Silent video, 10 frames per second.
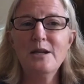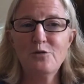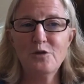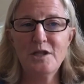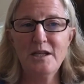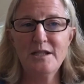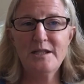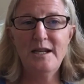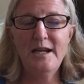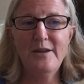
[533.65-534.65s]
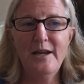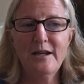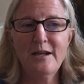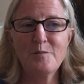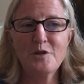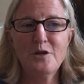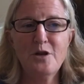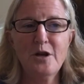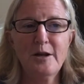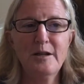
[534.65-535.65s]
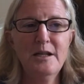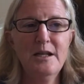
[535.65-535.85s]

interesting to see how that comes along.